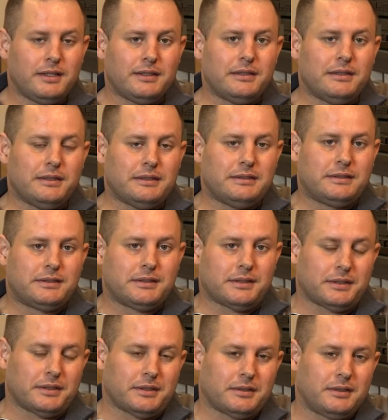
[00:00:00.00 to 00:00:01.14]
It's
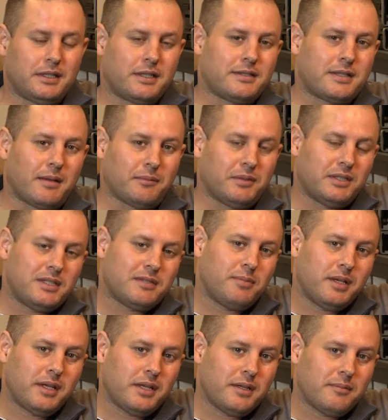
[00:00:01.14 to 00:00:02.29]
there is some
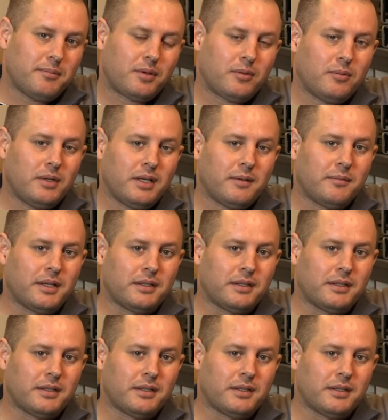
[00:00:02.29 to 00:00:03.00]
display problem,